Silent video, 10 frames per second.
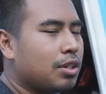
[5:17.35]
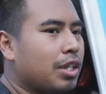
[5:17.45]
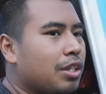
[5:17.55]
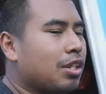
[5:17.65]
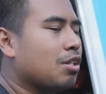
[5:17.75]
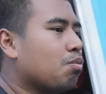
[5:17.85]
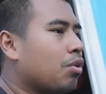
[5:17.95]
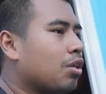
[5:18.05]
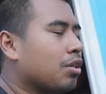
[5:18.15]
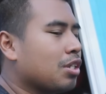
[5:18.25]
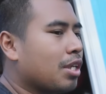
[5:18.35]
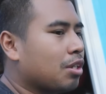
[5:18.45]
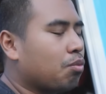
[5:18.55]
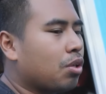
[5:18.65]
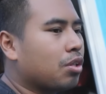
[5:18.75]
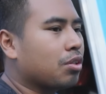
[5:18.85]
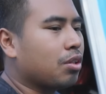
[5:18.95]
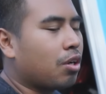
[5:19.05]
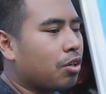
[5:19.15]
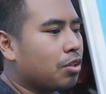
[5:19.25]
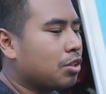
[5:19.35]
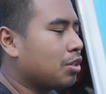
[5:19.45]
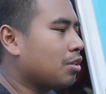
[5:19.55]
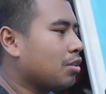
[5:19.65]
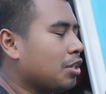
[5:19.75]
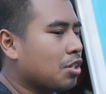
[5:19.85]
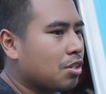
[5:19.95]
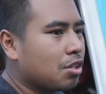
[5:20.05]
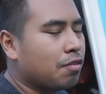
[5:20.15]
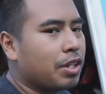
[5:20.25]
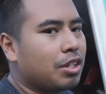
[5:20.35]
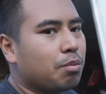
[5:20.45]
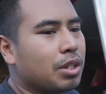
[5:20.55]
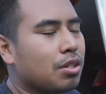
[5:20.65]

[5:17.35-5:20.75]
Yeah, it's wrong. It's like the wrong arch, and it just looks funny to me.